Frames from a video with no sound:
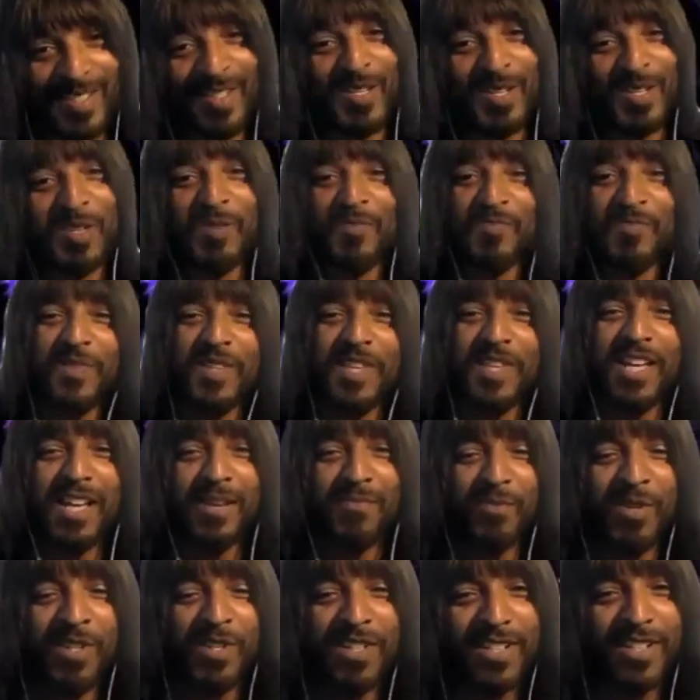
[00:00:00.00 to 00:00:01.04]

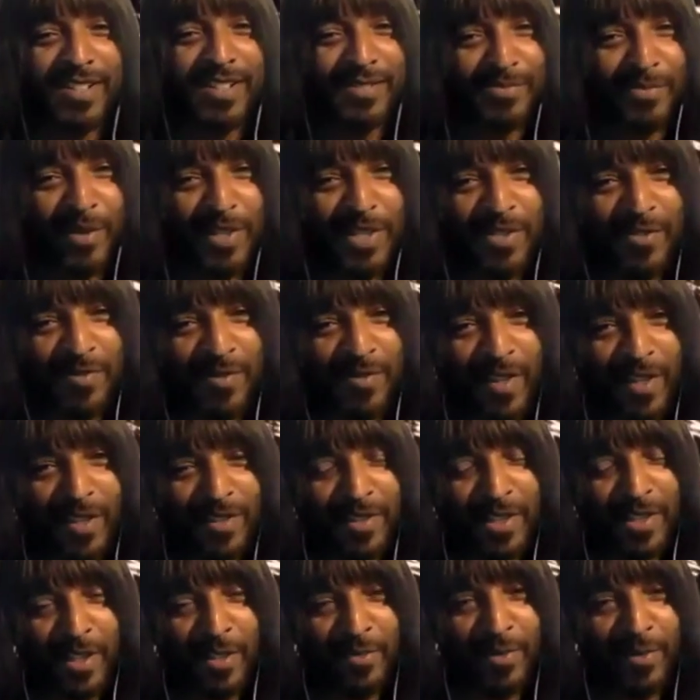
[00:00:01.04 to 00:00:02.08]
Prince felt a
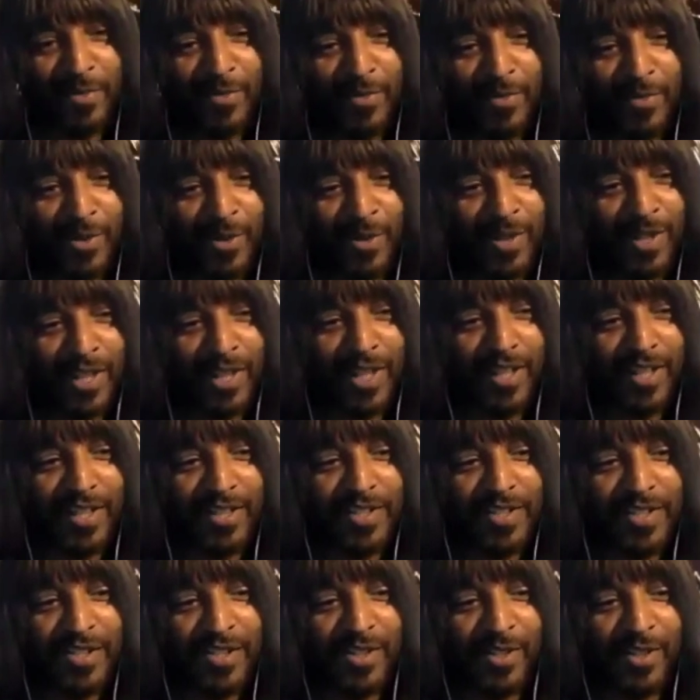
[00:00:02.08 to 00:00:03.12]
little bit more like
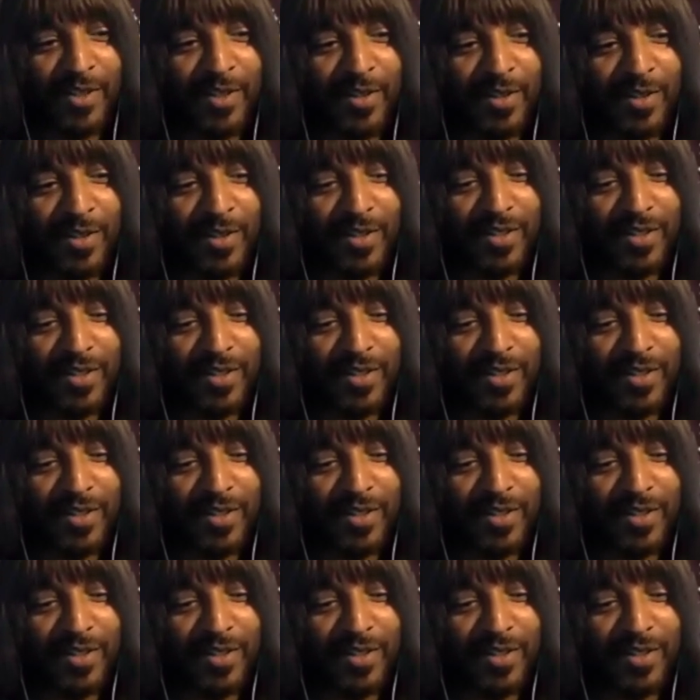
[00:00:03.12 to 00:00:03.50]
adult